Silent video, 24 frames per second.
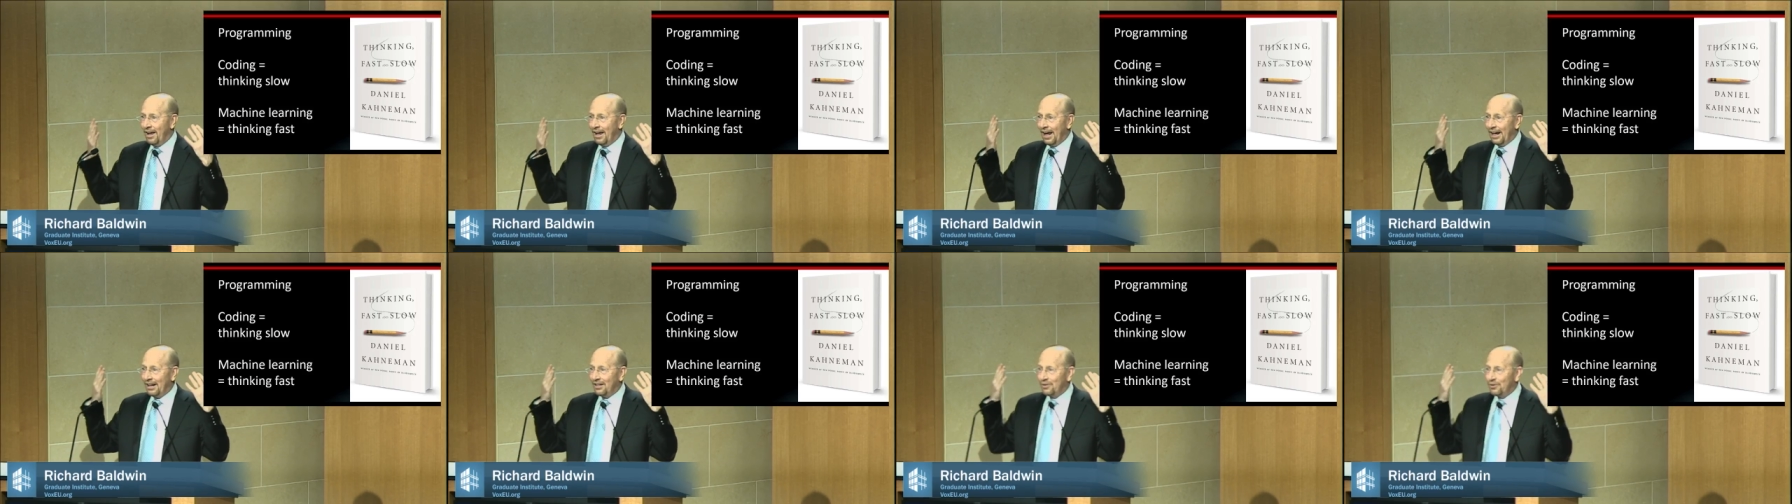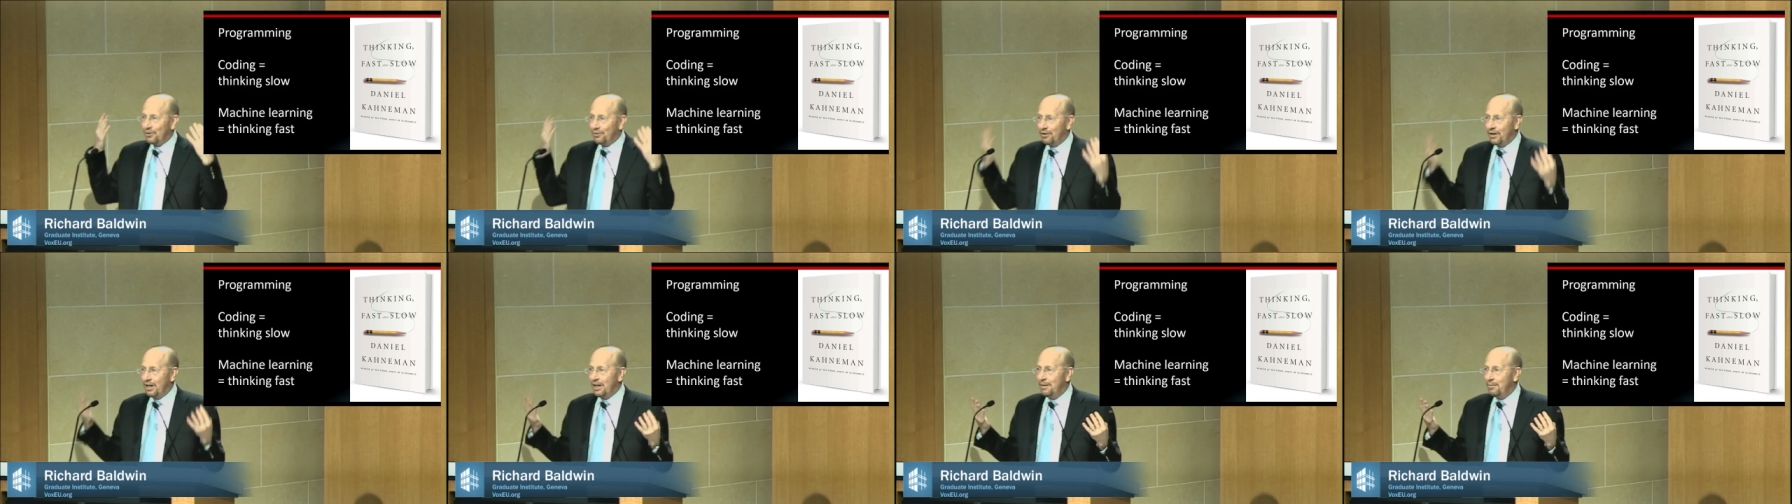
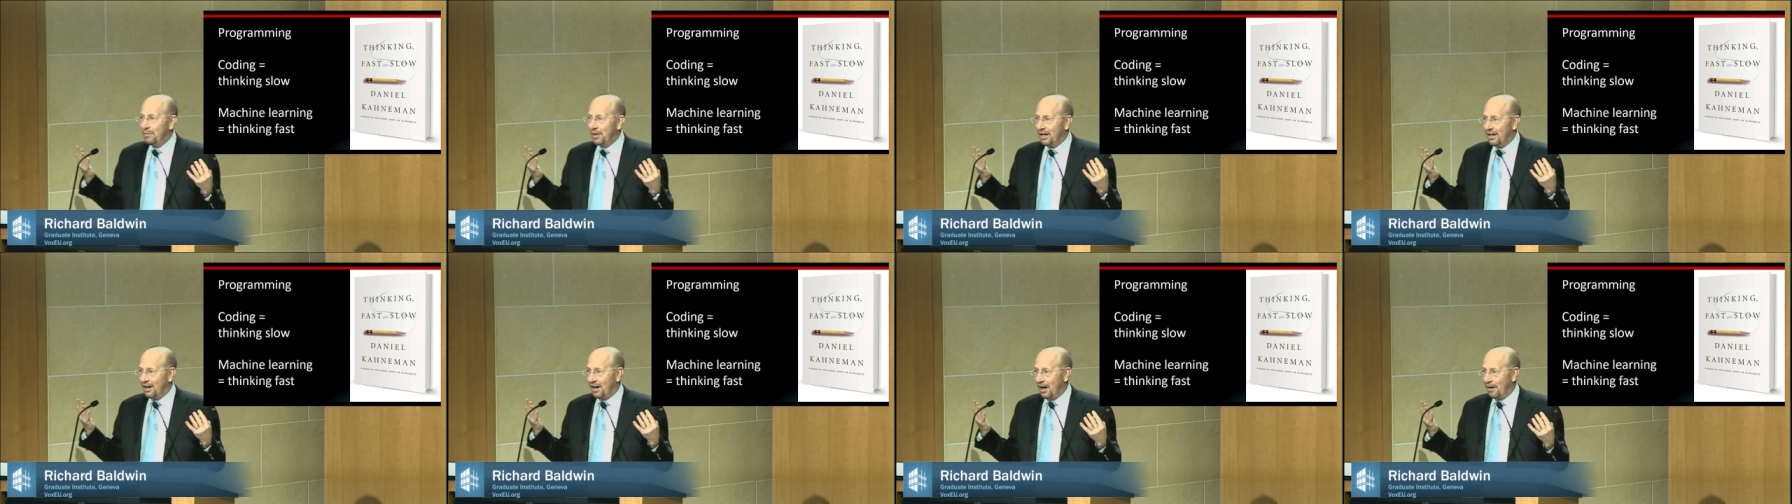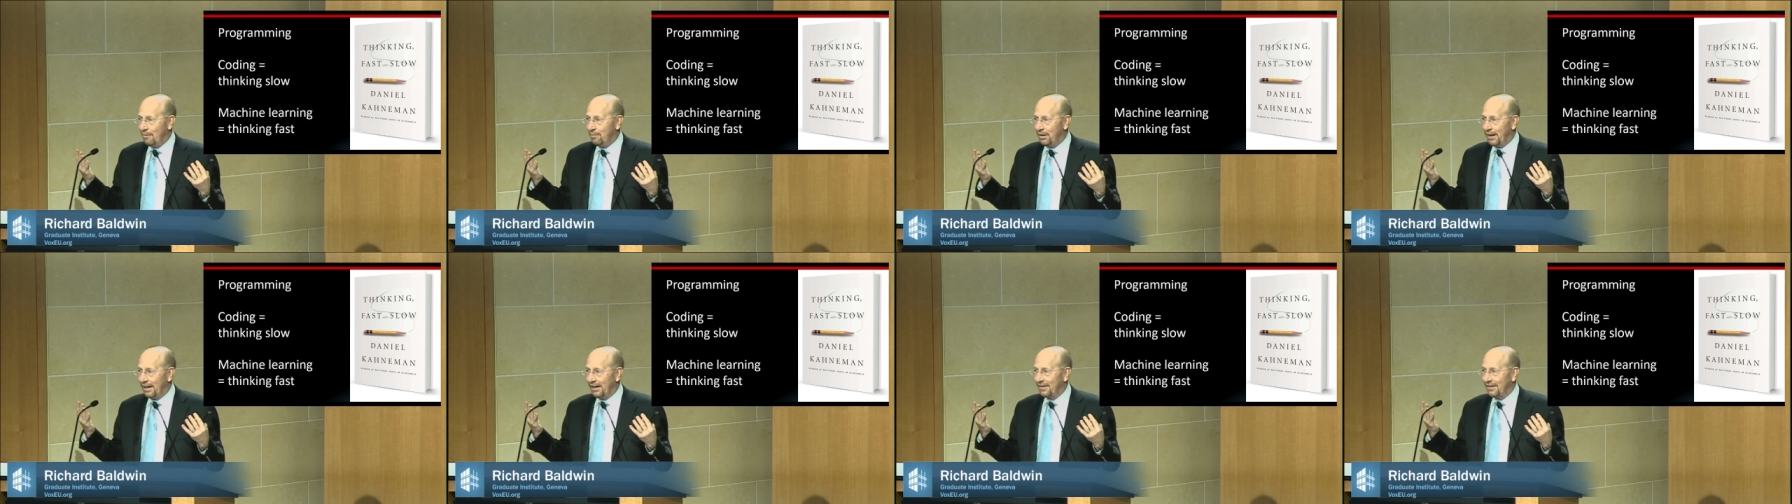extremely
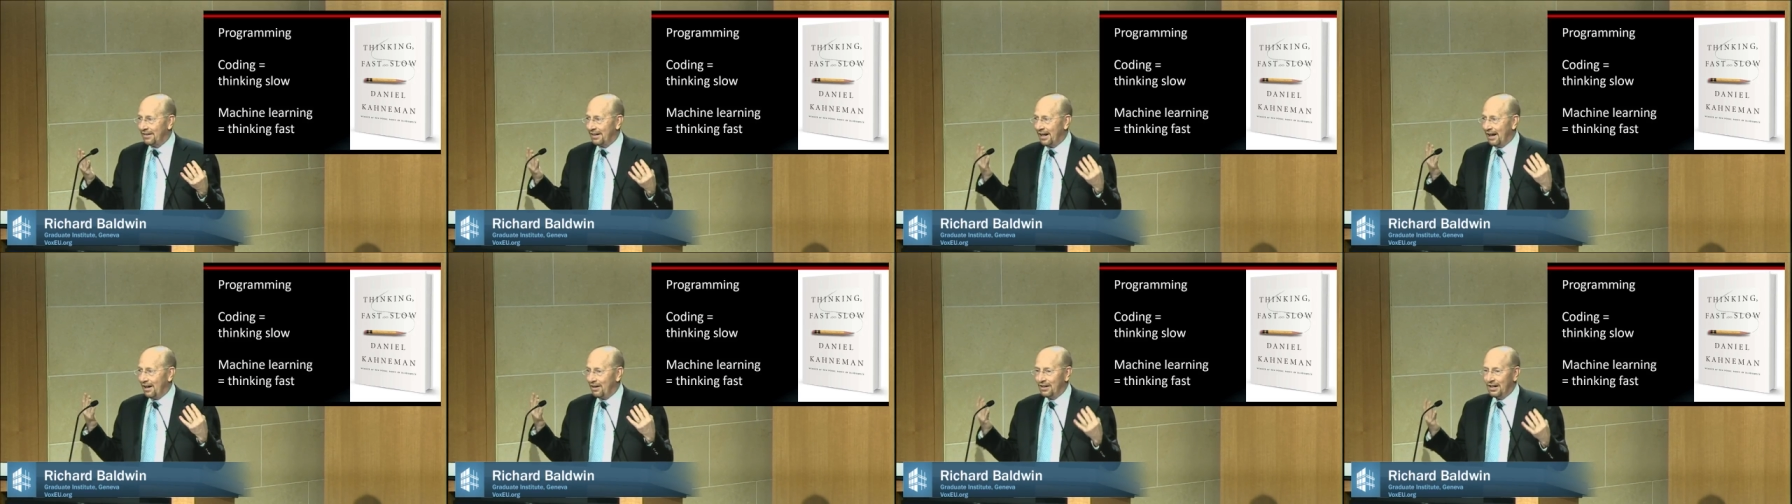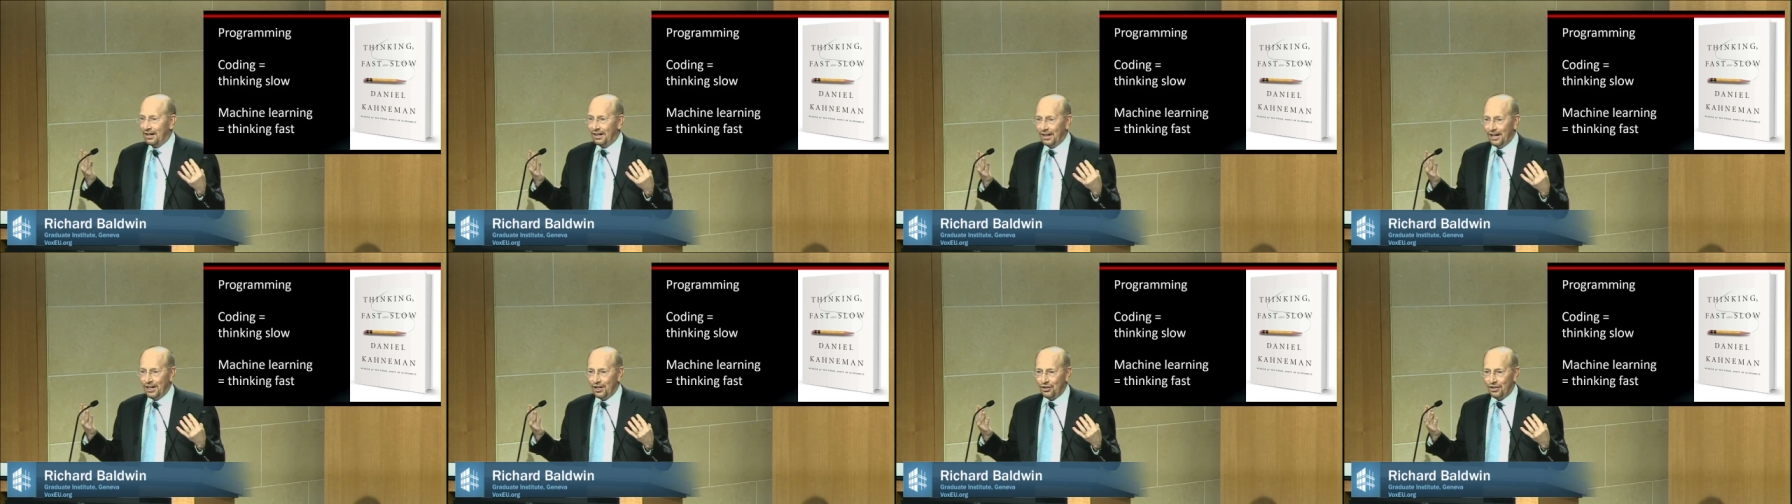complex
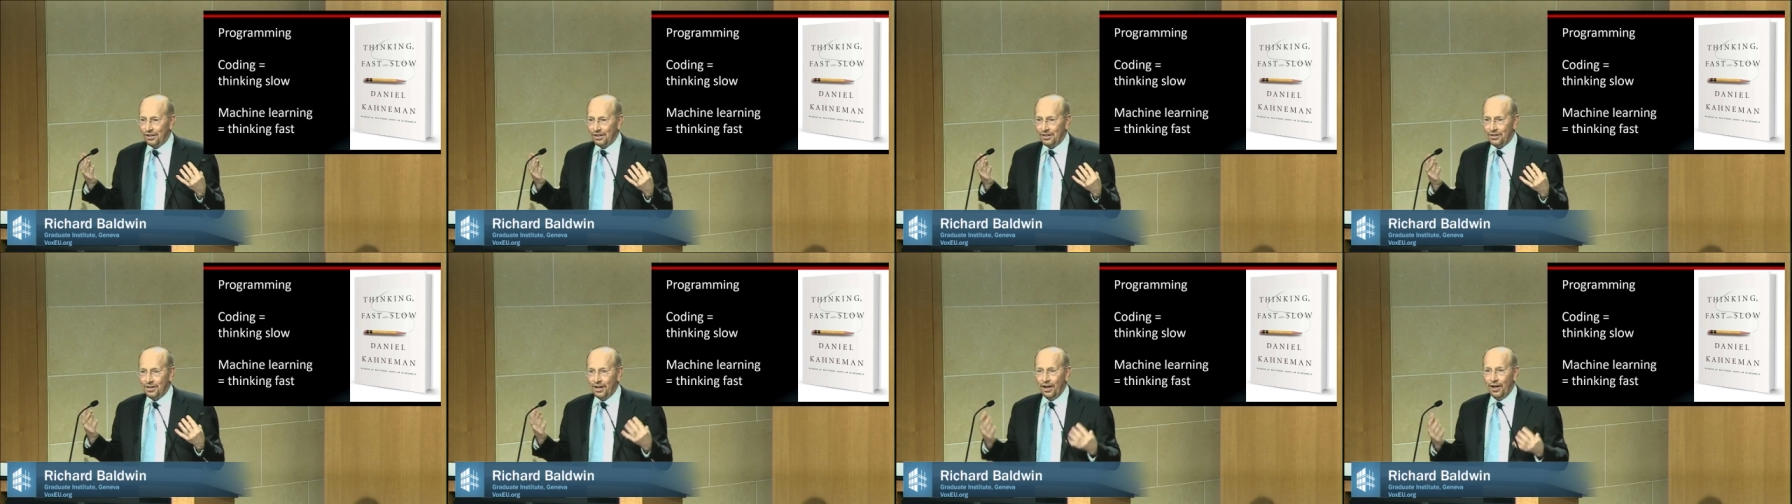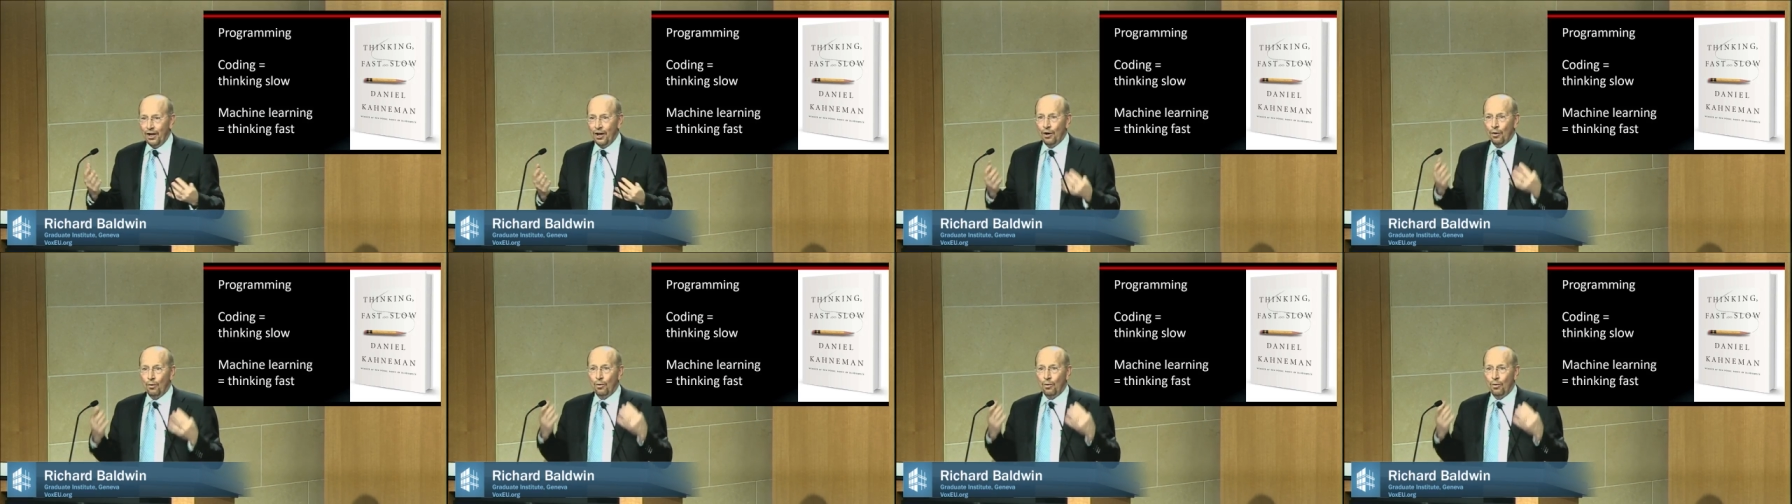calculations